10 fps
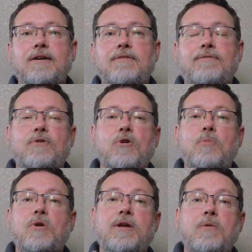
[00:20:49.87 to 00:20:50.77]
For
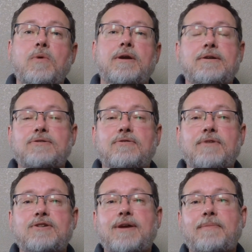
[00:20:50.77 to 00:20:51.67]
homework, he wanted us to
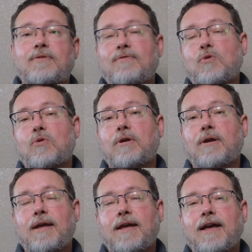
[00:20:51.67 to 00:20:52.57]
read chapter 4.
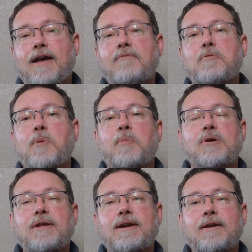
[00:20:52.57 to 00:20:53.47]
I remember
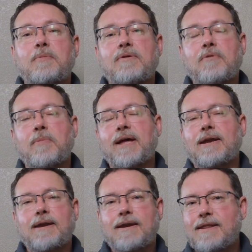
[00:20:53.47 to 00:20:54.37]
needing to be
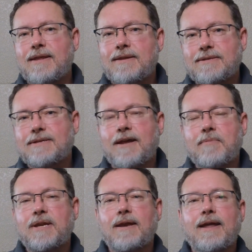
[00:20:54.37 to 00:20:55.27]
reminded of the
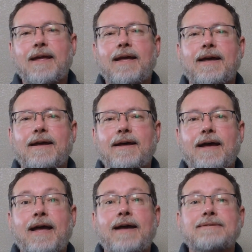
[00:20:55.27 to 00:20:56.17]
assignment.
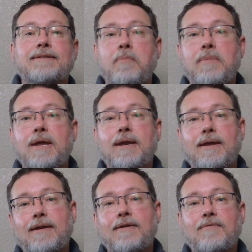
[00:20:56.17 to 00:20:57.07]
I asked the
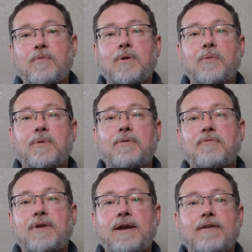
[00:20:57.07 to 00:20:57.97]
comedian if we were
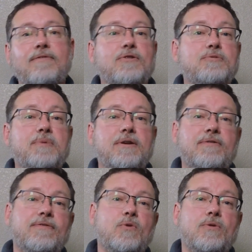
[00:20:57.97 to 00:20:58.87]
reading 1 Peter
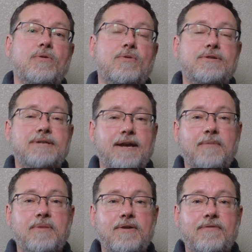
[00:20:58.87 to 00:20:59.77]
4 or 2 Peter